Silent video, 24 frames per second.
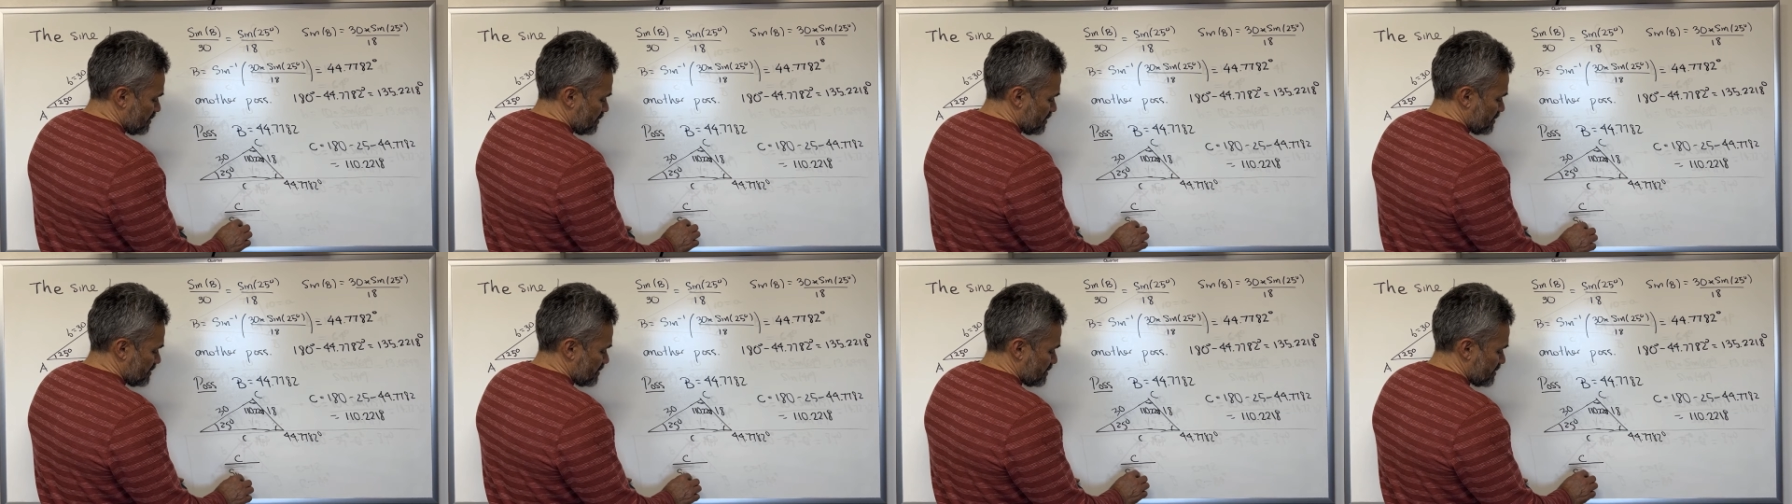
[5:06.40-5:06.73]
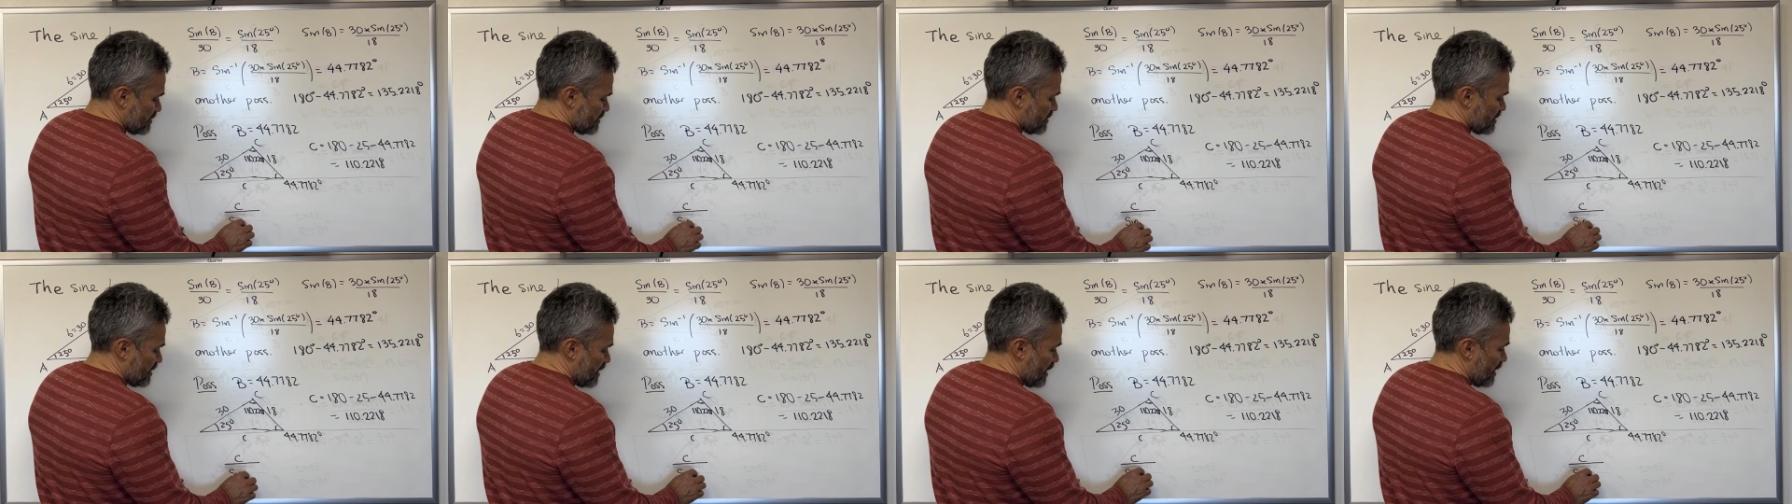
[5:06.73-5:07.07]

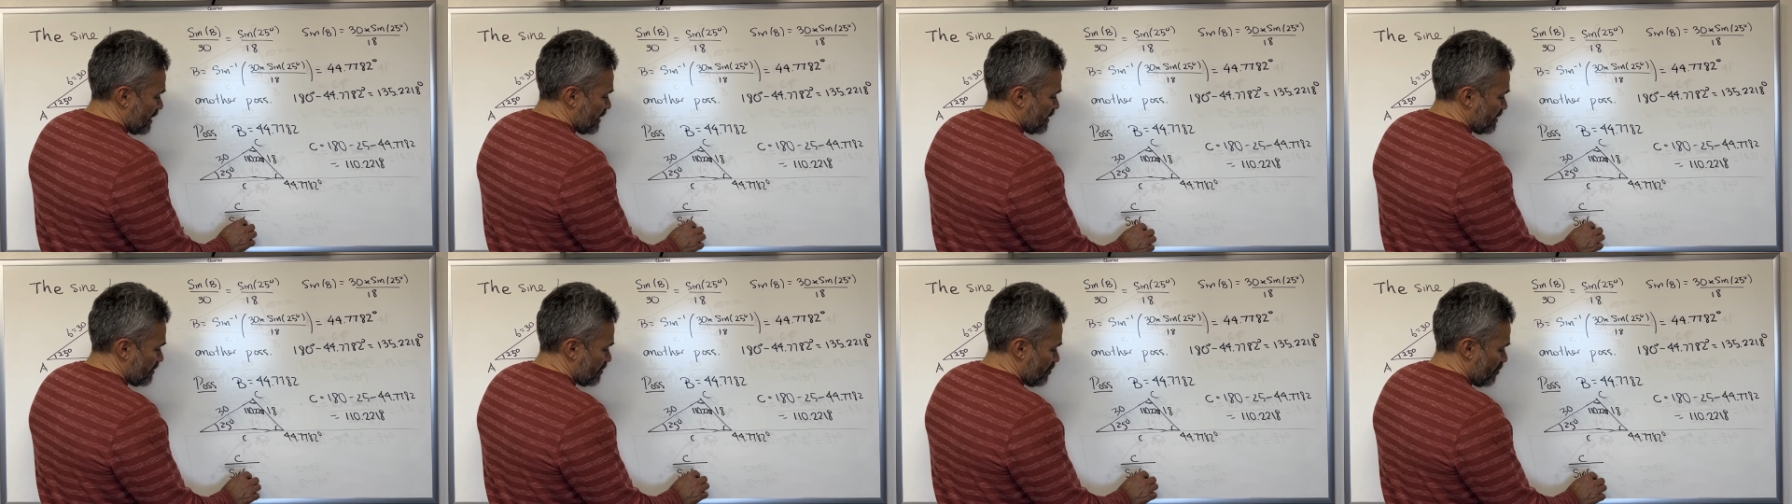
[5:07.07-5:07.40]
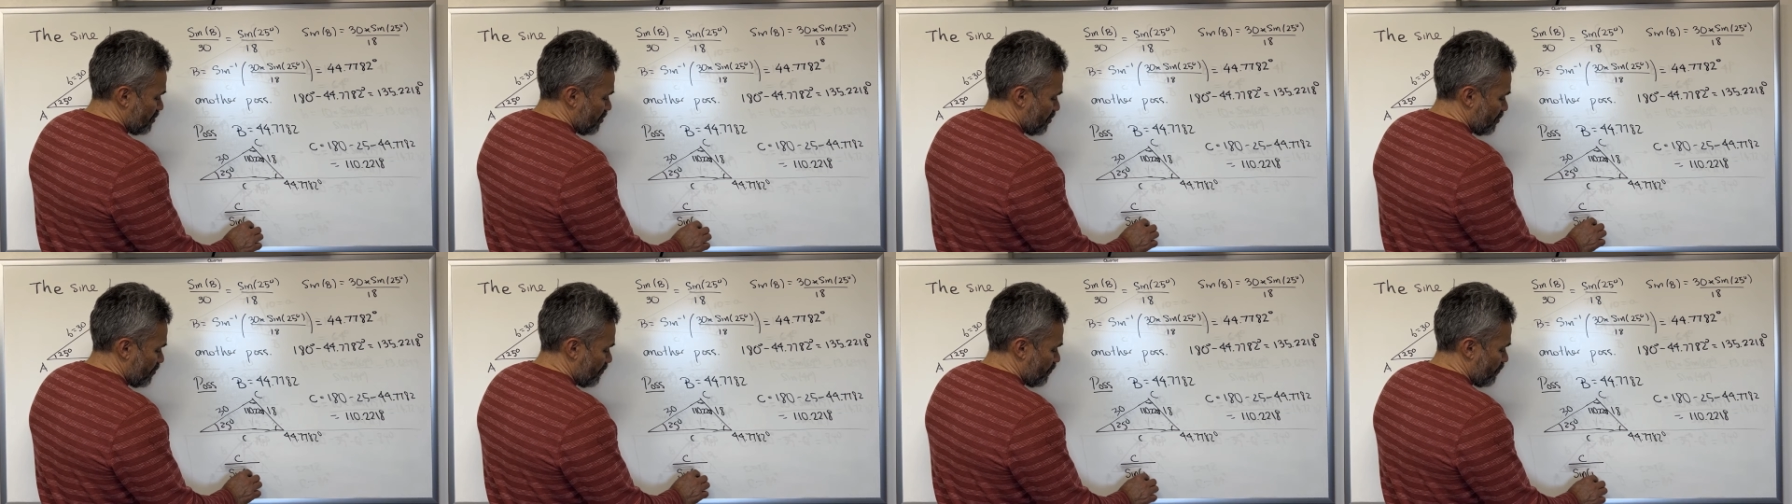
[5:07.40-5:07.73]
sine
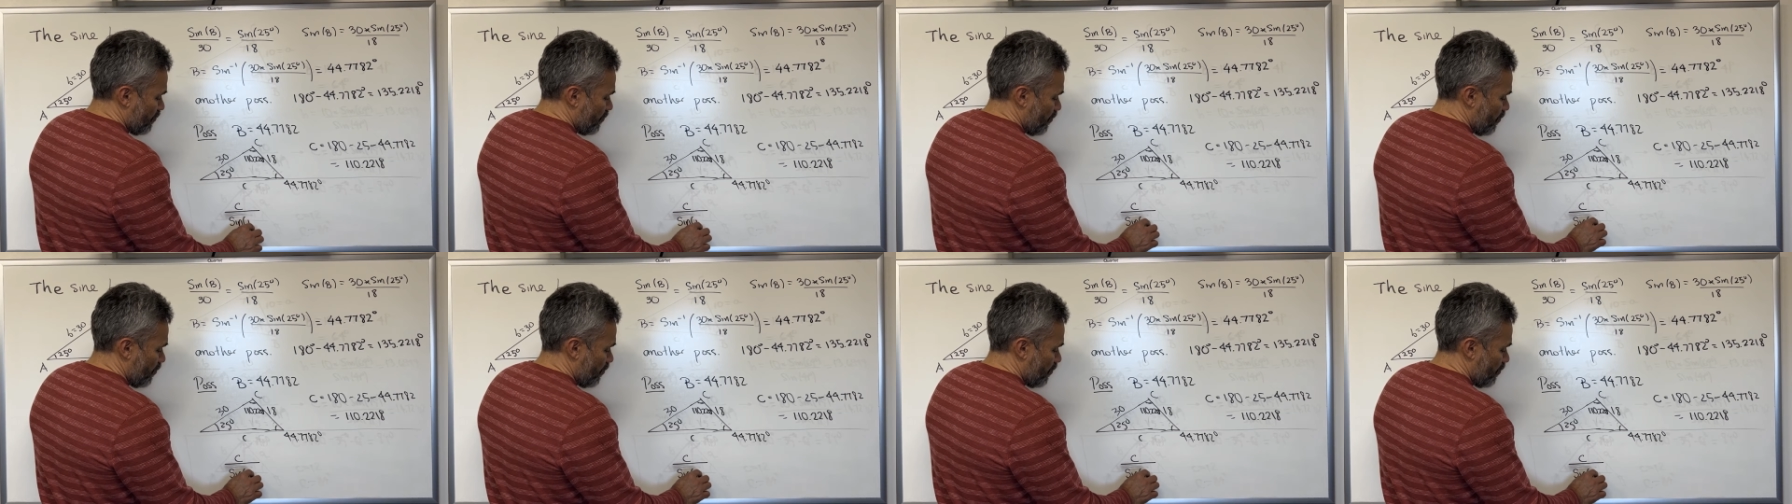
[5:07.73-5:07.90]
of